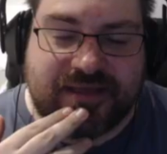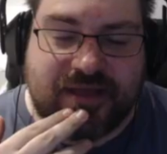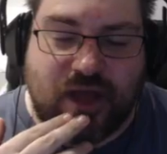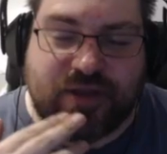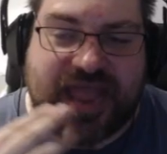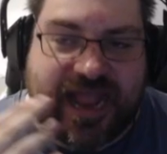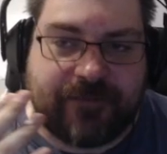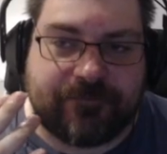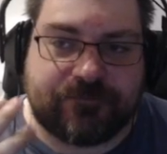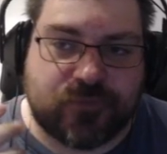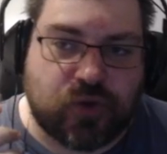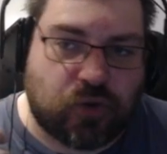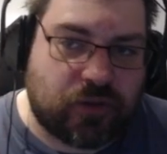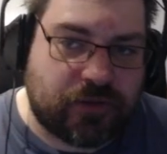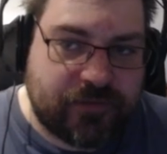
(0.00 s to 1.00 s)
Okay,
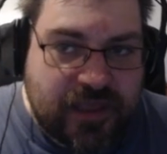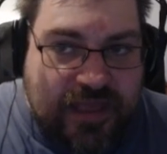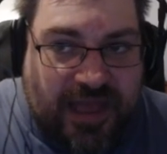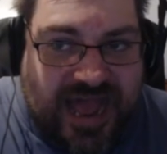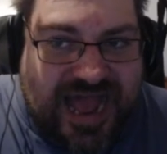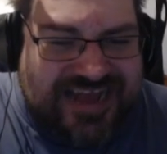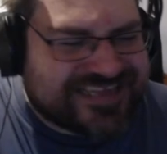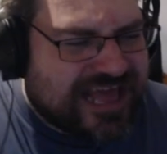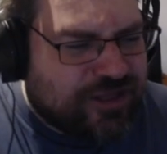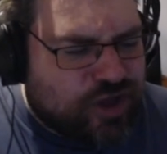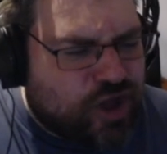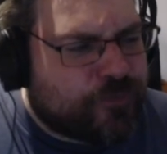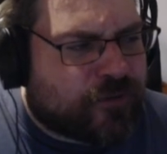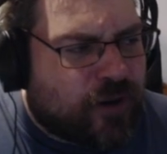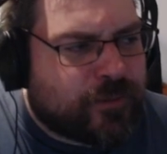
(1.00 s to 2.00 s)
cool.
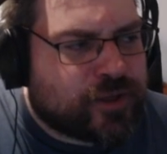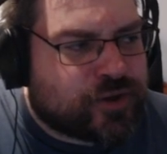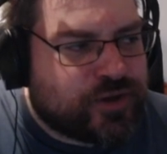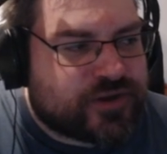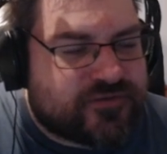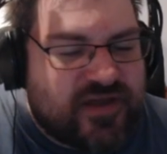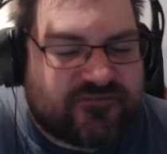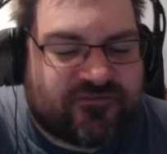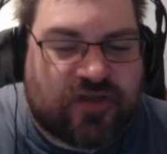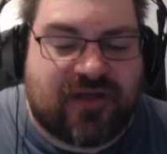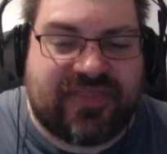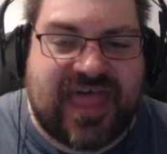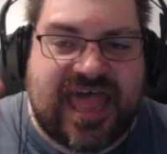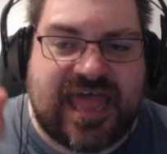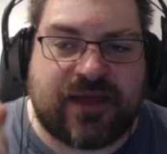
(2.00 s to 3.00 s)
Accela probably could have got
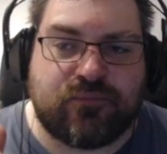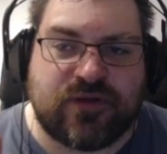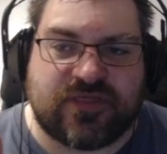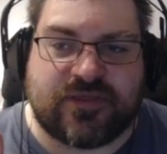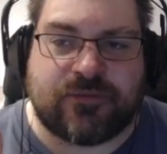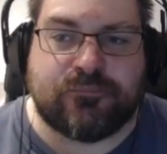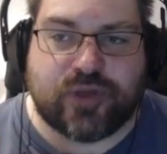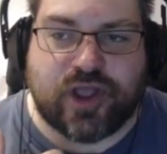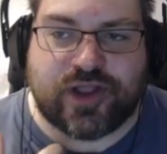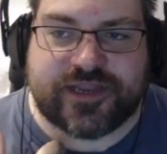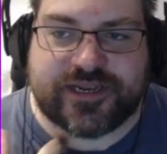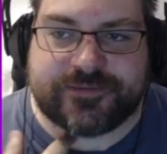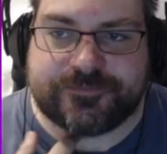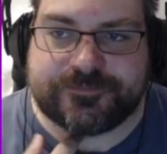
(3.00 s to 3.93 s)
there with Unburden.